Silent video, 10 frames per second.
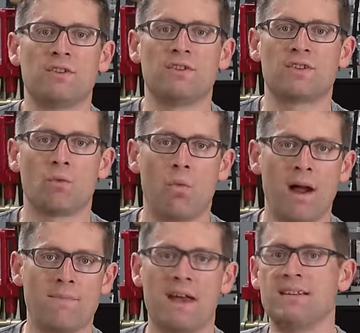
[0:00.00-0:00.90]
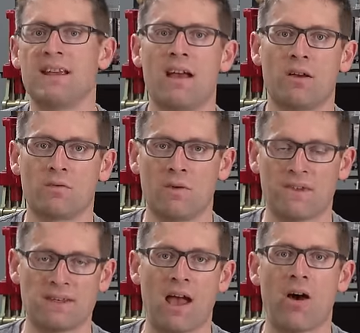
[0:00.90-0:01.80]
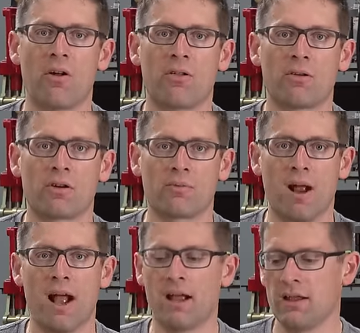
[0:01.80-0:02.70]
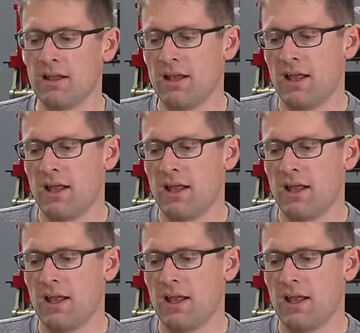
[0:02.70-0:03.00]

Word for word: to just wipe that down with a towel or rag.